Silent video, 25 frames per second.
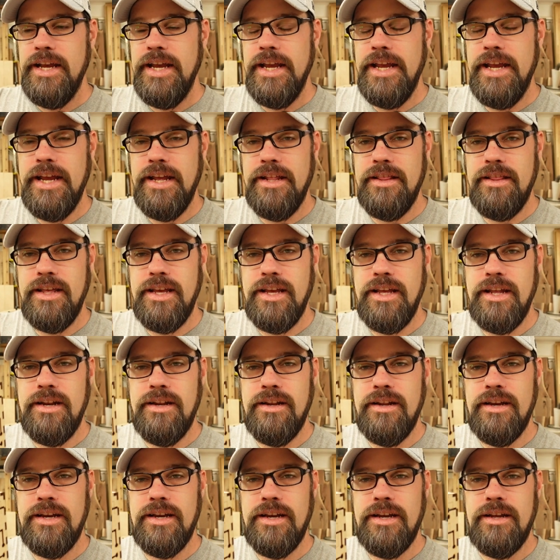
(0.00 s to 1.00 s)
And
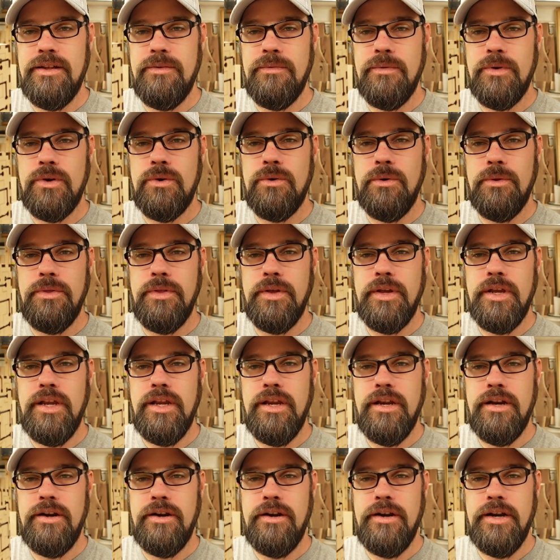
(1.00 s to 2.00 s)
then uh, a cool thing
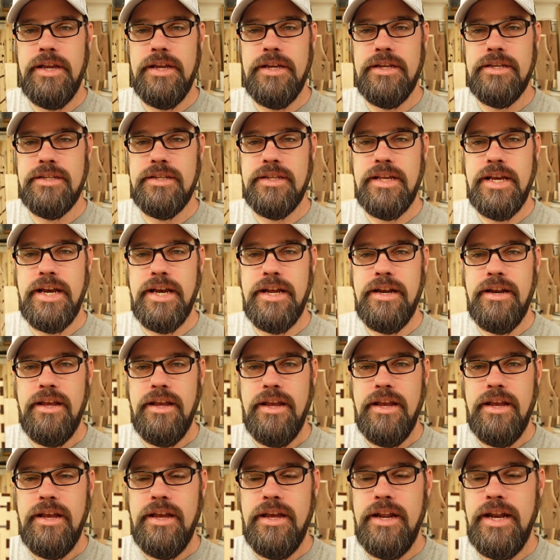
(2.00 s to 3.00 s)
here is that
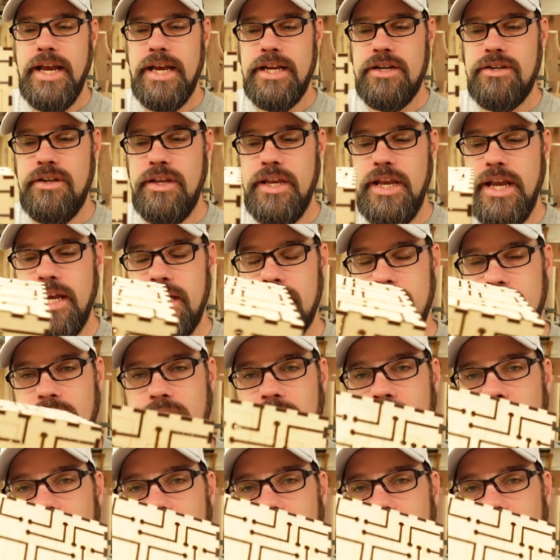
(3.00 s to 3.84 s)
it actually has a